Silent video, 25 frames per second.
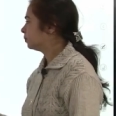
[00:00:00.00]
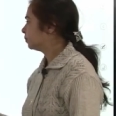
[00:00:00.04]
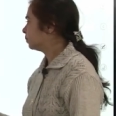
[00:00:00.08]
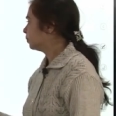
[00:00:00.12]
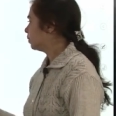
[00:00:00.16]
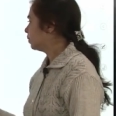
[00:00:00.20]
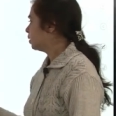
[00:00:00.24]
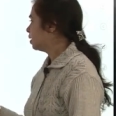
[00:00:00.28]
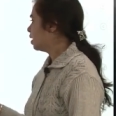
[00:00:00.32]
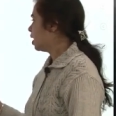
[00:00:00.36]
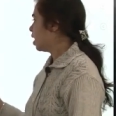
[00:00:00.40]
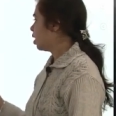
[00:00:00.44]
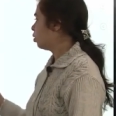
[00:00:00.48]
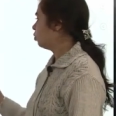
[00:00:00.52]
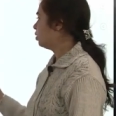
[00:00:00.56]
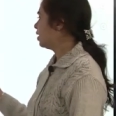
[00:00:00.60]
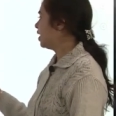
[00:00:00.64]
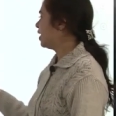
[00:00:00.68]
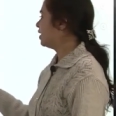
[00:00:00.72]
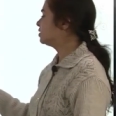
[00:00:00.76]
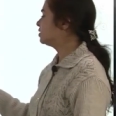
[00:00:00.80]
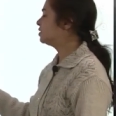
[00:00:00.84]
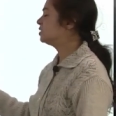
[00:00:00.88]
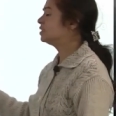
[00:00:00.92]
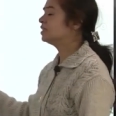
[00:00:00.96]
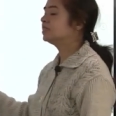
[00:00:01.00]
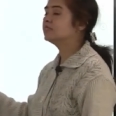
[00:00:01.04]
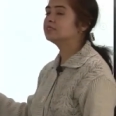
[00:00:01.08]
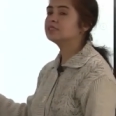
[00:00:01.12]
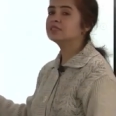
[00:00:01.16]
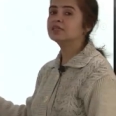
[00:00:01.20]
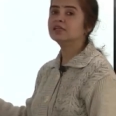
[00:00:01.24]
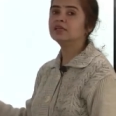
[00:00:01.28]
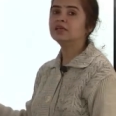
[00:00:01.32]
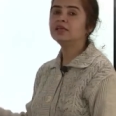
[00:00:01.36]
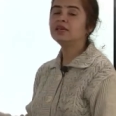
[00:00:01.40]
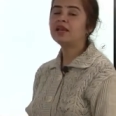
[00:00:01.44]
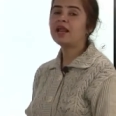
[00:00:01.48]
Now next is
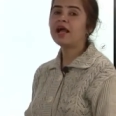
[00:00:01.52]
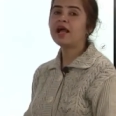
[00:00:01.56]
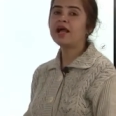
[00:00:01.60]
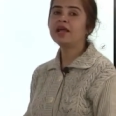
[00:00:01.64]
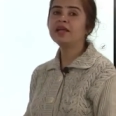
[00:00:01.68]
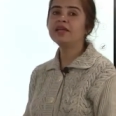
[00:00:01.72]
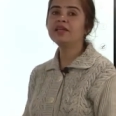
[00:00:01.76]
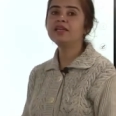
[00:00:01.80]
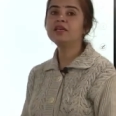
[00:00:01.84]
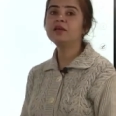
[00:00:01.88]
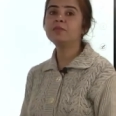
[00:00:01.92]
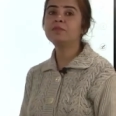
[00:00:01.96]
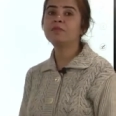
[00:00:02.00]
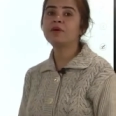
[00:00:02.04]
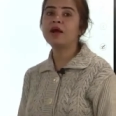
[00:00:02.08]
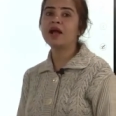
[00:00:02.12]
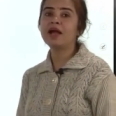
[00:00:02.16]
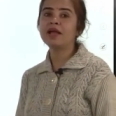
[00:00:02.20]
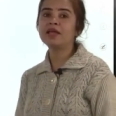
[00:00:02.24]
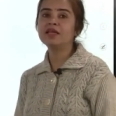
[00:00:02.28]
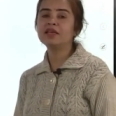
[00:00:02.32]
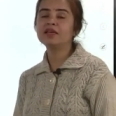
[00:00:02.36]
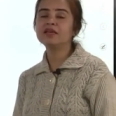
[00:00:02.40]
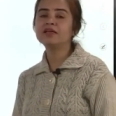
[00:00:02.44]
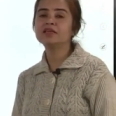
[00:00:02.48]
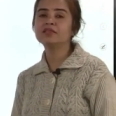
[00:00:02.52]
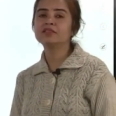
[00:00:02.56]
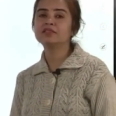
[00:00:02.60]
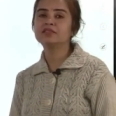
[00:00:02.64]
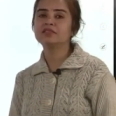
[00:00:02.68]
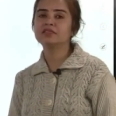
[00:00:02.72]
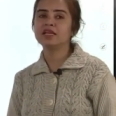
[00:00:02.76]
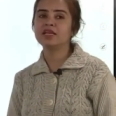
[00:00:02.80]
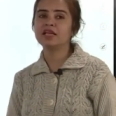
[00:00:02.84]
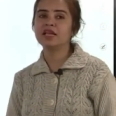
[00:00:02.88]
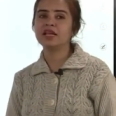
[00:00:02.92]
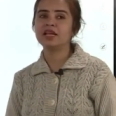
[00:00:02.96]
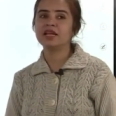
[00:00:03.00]
9 minus
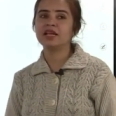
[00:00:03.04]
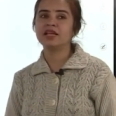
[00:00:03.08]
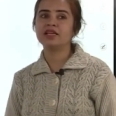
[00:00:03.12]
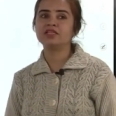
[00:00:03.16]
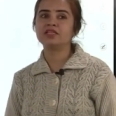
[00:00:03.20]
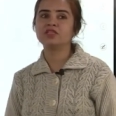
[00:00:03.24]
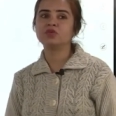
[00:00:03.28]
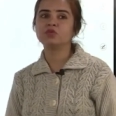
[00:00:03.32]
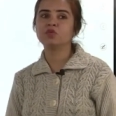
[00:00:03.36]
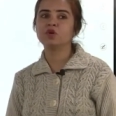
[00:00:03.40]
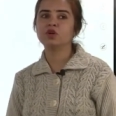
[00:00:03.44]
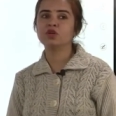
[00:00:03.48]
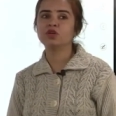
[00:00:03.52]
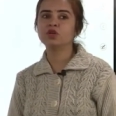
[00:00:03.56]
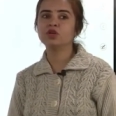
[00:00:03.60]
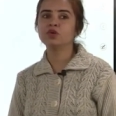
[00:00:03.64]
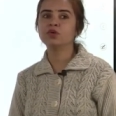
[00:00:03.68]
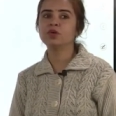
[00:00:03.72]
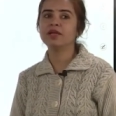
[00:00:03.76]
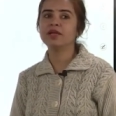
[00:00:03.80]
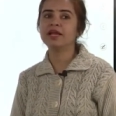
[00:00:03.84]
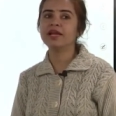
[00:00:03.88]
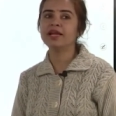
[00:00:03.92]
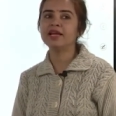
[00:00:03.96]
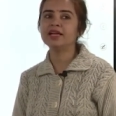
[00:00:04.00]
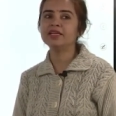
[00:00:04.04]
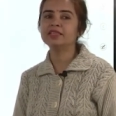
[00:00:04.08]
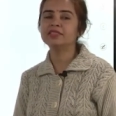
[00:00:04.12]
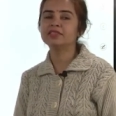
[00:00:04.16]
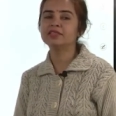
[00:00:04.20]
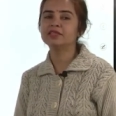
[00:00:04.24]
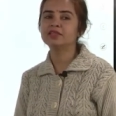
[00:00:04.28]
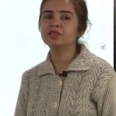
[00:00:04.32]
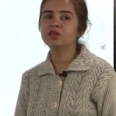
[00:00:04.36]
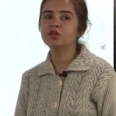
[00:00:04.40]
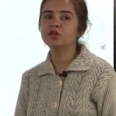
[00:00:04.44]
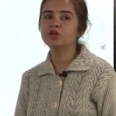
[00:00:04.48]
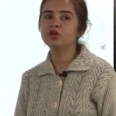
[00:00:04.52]
8. What do you get? Do
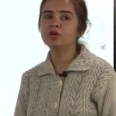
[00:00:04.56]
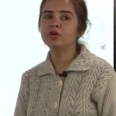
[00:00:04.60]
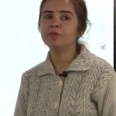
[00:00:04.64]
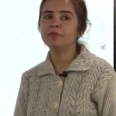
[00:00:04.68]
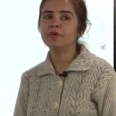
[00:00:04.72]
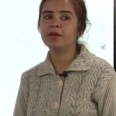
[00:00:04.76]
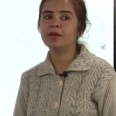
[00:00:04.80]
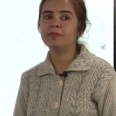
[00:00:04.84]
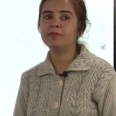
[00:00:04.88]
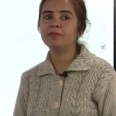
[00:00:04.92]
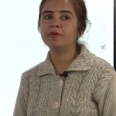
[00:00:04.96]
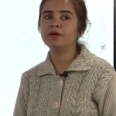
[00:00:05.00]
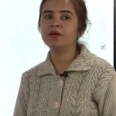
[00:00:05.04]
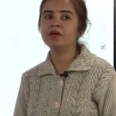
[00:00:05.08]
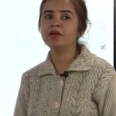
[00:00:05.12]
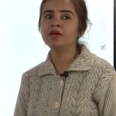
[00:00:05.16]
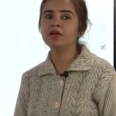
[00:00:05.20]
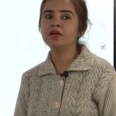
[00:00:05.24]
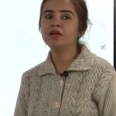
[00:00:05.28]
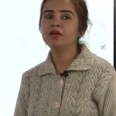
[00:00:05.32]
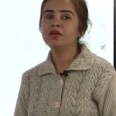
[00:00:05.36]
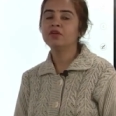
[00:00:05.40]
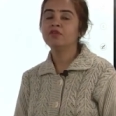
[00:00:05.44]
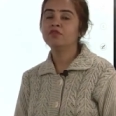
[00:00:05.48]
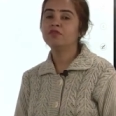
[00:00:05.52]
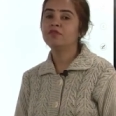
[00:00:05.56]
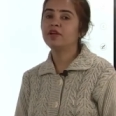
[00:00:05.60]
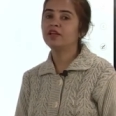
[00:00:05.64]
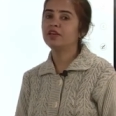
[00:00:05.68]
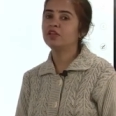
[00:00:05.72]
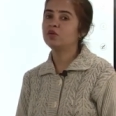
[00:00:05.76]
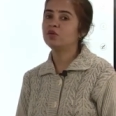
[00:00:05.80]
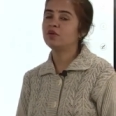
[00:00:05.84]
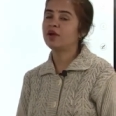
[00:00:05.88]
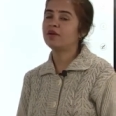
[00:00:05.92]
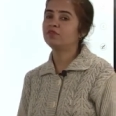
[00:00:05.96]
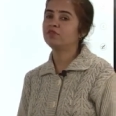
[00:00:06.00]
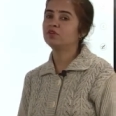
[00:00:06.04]
you remember? When you
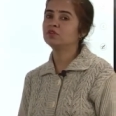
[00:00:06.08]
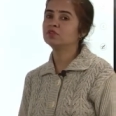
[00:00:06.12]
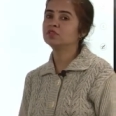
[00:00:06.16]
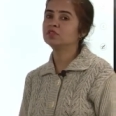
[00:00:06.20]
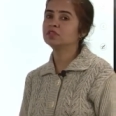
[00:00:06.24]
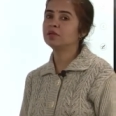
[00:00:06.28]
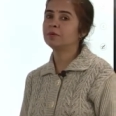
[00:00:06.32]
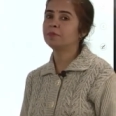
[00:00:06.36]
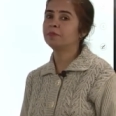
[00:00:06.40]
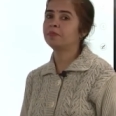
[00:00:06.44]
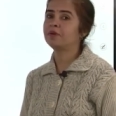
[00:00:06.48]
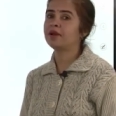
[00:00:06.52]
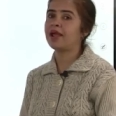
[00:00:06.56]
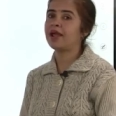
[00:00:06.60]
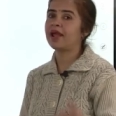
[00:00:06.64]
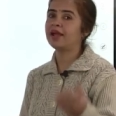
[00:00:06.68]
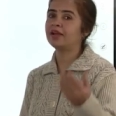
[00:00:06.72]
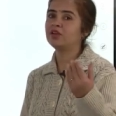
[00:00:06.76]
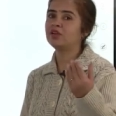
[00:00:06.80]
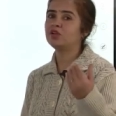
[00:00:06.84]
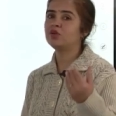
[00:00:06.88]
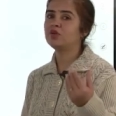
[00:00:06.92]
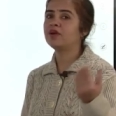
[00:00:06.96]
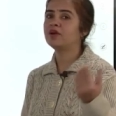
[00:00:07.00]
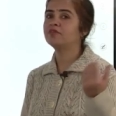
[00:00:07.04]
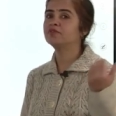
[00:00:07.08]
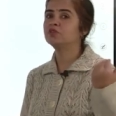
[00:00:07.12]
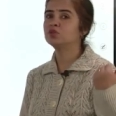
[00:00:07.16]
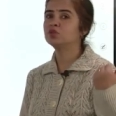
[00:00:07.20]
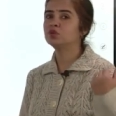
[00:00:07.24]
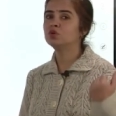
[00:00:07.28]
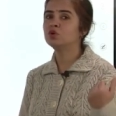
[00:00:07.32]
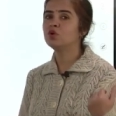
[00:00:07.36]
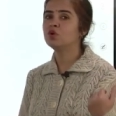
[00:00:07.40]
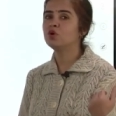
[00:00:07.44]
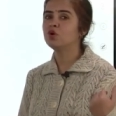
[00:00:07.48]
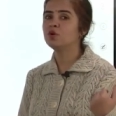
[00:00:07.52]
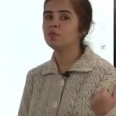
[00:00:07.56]
have to subtract, you have to
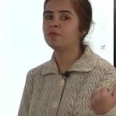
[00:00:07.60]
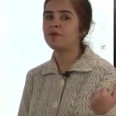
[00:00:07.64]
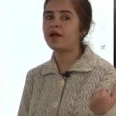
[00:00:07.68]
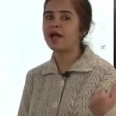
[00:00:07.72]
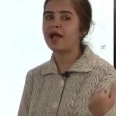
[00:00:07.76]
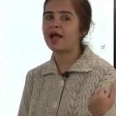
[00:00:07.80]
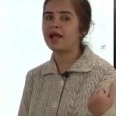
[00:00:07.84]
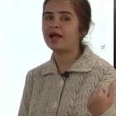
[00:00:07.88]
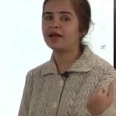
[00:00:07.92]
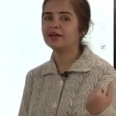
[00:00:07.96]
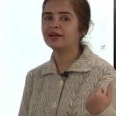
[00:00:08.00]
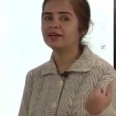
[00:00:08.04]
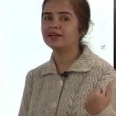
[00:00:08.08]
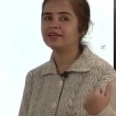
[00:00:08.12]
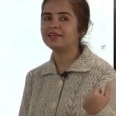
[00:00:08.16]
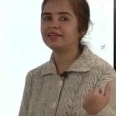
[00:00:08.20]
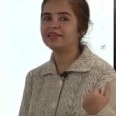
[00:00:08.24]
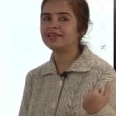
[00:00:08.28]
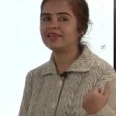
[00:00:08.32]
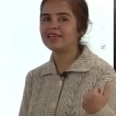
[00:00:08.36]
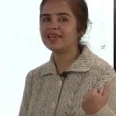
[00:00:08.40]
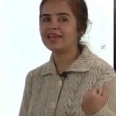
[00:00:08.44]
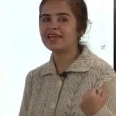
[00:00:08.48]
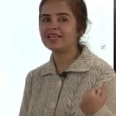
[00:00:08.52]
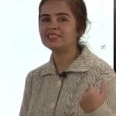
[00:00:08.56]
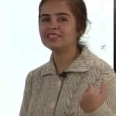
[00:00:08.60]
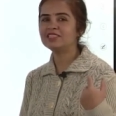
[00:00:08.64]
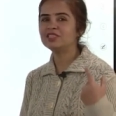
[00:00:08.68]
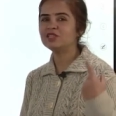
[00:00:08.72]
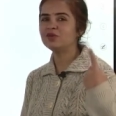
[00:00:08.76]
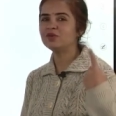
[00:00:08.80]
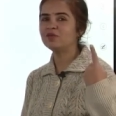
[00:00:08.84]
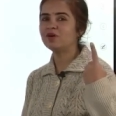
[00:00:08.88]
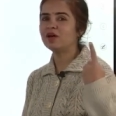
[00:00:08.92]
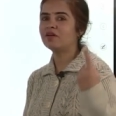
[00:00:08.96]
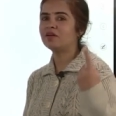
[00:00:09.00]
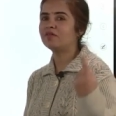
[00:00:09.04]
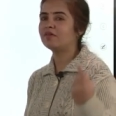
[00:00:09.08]
go back. Yes, you are
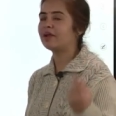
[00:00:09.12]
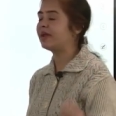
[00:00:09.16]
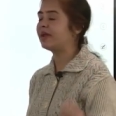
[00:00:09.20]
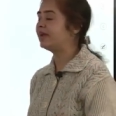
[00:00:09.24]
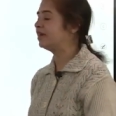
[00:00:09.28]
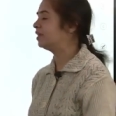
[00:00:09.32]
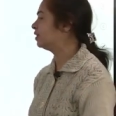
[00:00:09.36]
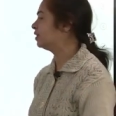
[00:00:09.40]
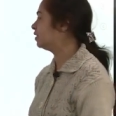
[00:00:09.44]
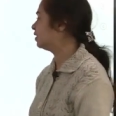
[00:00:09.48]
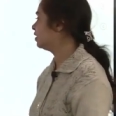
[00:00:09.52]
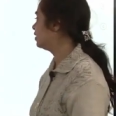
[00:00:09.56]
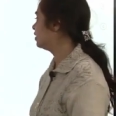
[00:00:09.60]
right there